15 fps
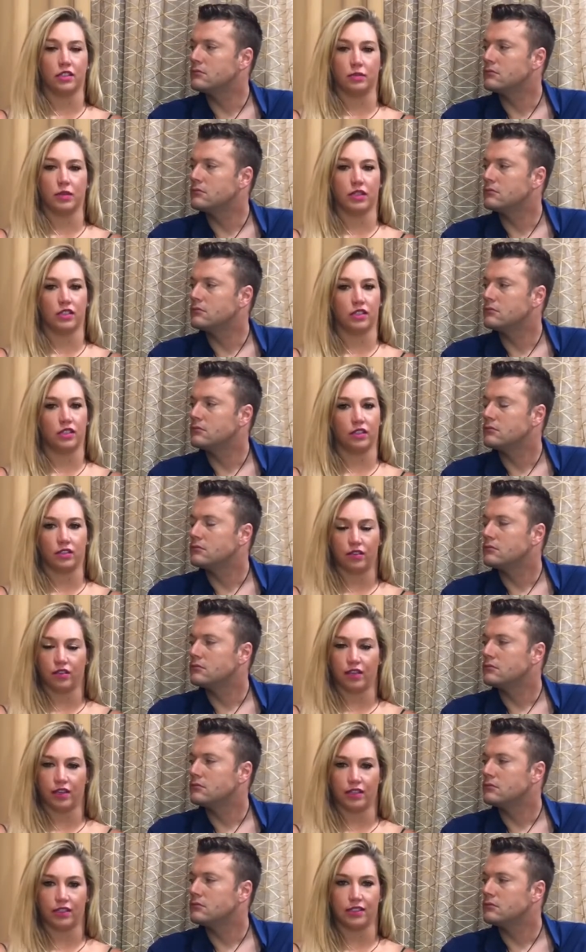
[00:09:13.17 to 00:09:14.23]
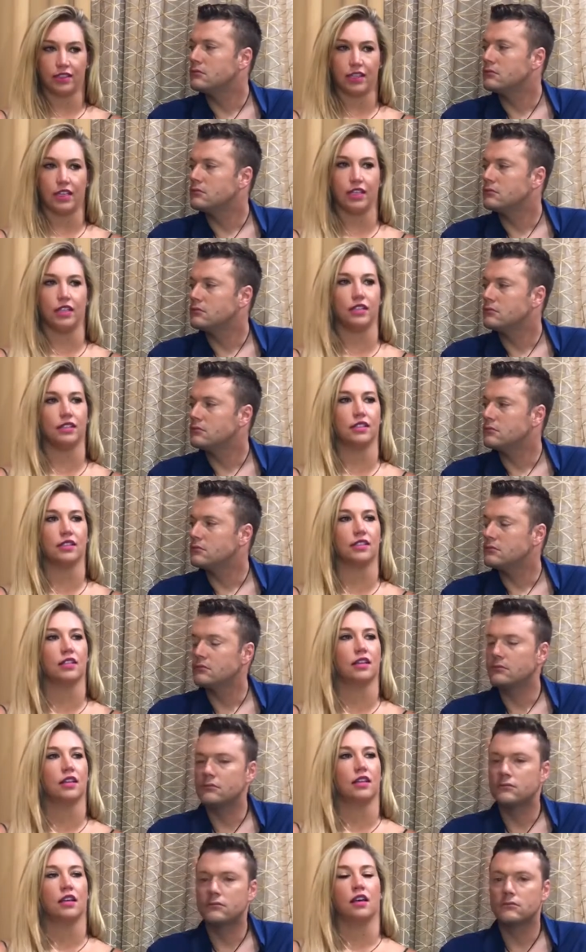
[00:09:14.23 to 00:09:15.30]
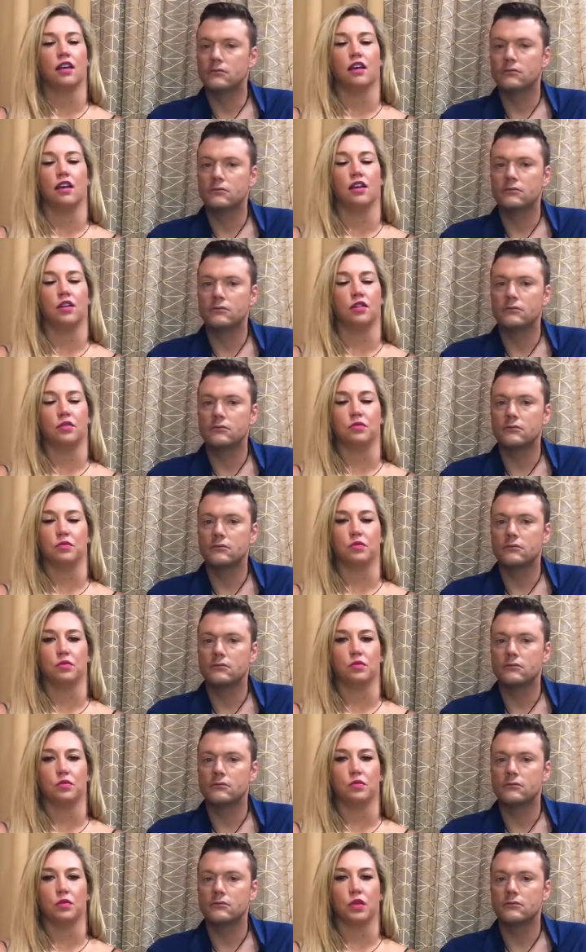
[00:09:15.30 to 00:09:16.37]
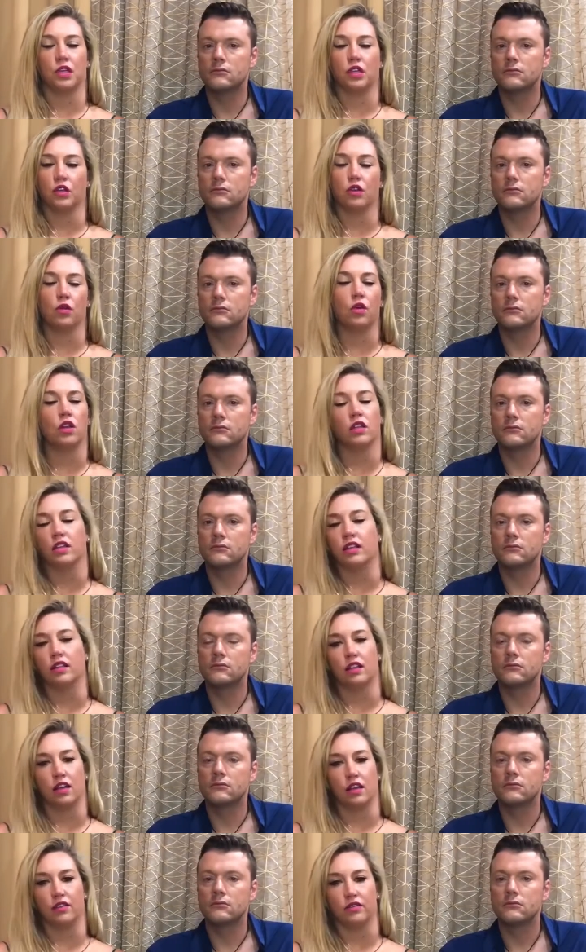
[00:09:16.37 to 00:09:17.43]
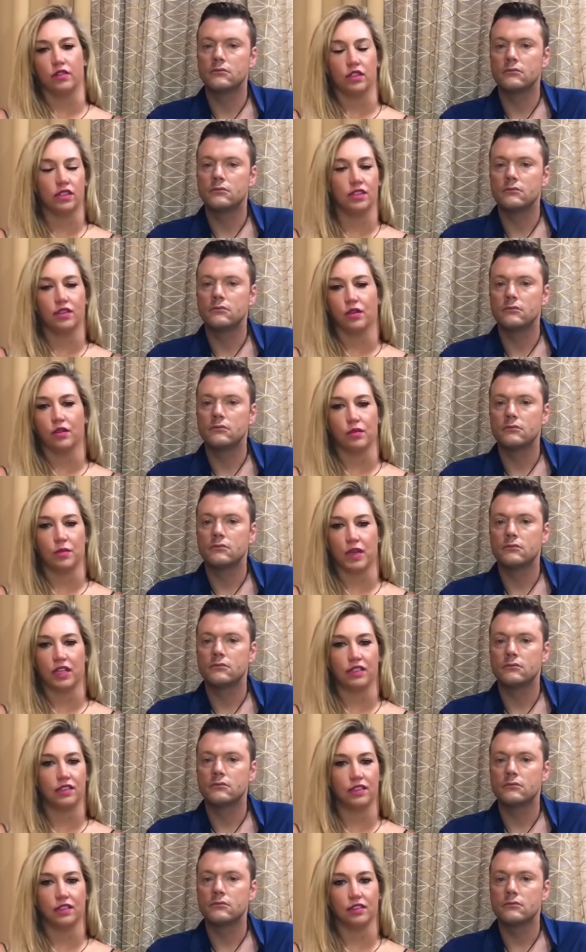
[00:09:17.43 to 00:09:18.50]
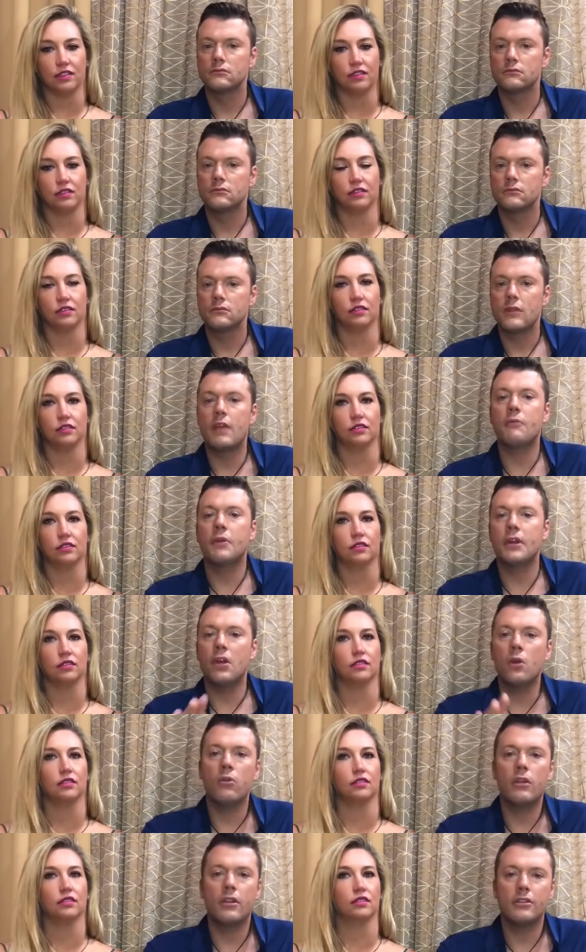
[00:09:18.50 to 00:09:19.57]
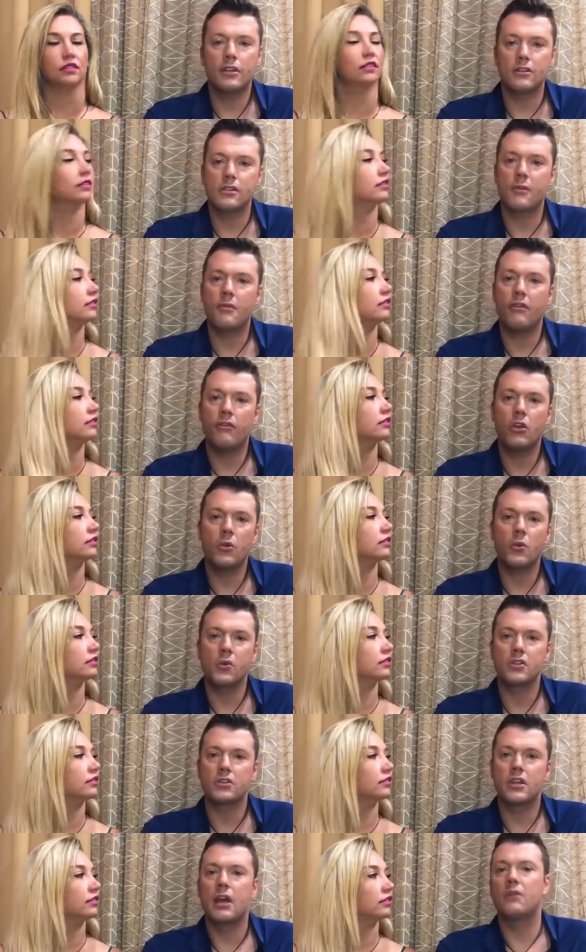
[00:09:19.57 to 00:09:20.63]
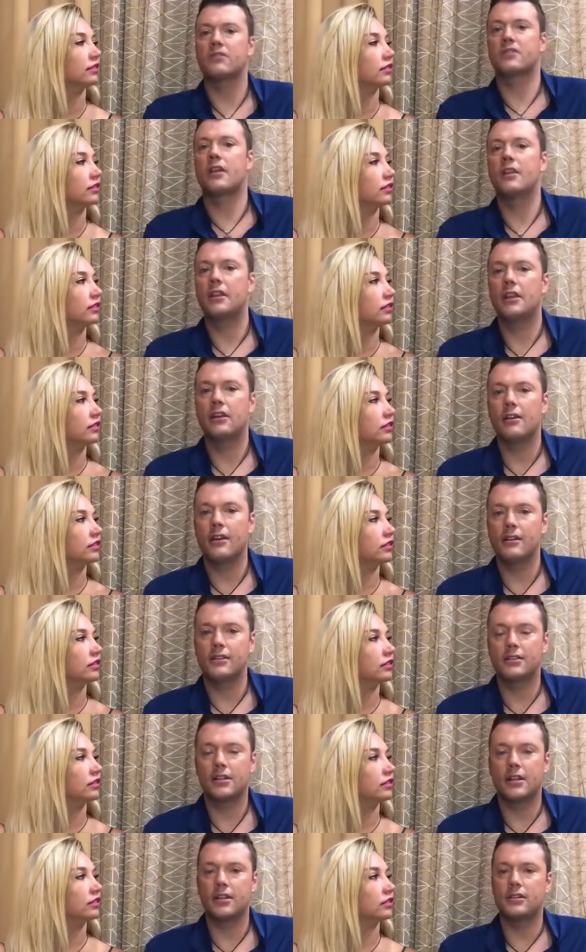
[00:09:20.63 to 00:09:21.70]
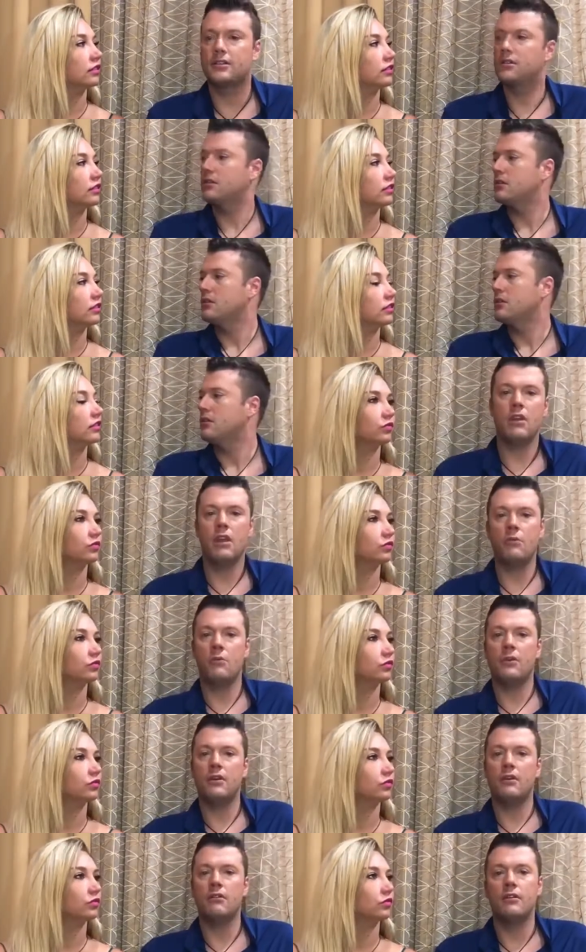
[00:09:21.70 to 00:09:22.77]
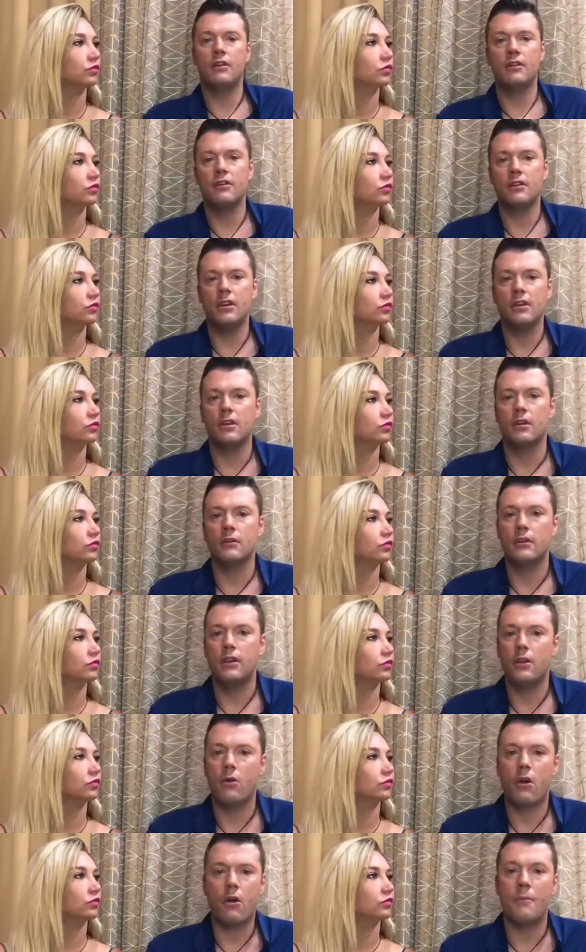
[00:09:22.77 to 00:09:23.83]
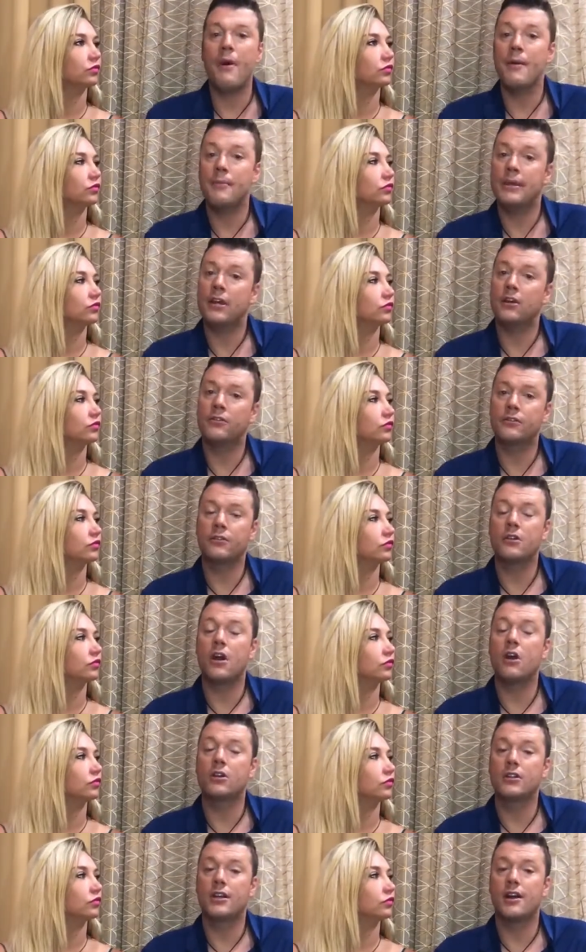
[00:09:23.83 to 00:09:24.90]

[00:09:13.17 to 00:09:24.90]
Speaker 1: especially in the United States. Um, and your quality of life is so amazing.
Speaker 2: And we know that there's going to be viewers outside the United States. And we know that, you know, you all might be going through hard